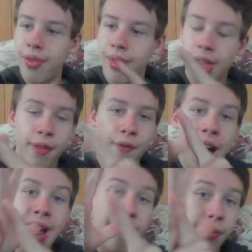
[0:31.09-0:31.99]
That's
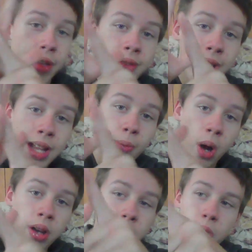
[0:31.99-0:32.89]
5. See, ready?
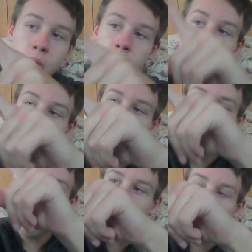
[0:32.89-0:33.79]
1, 2,
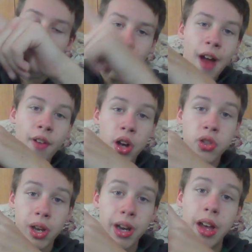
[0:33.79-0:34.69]
3, 4,
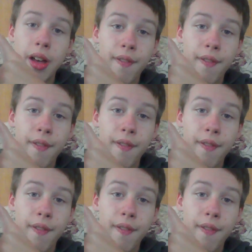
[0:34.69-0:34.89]
500.